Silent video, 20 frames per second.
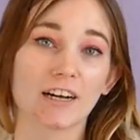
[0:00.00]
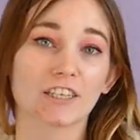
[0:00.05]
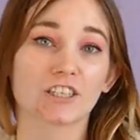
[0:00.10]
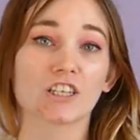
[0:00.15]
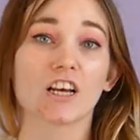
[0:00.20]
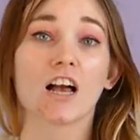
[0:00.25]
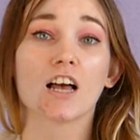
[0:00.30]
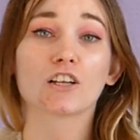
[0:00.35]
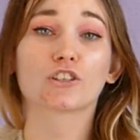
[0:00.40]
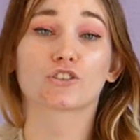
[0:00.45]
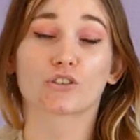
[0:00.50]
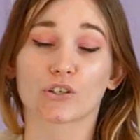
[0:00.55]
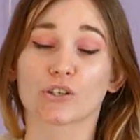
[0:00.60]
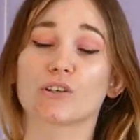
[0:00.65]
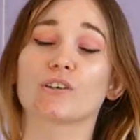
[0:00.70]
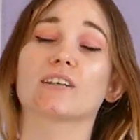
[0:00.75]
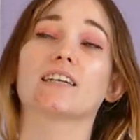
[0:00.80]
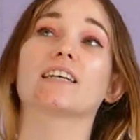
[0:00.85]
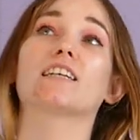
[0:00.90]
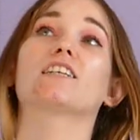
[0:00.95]
much,
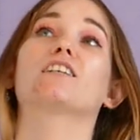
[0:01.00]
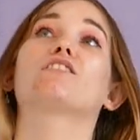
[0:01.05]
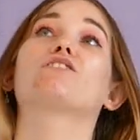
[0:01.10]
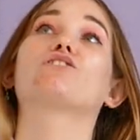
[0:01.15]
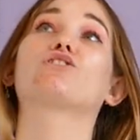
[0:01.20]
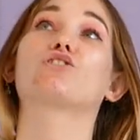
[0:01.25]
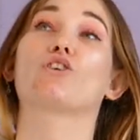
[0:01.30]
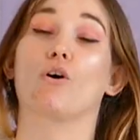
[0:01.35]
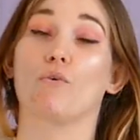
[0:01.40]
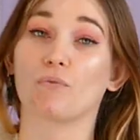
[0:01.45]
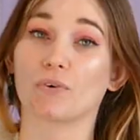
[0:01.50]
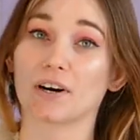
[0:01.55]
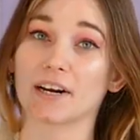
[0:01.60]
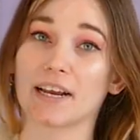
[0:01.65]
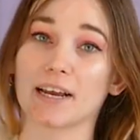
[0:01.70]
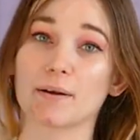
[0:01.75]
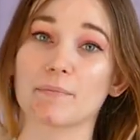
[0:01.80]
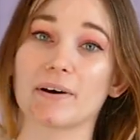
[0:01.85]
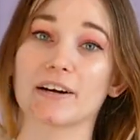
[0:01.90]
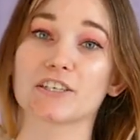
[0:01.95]
truly, so
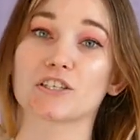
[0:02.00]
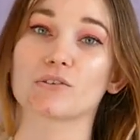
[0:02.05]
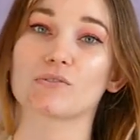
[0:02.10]
freaking much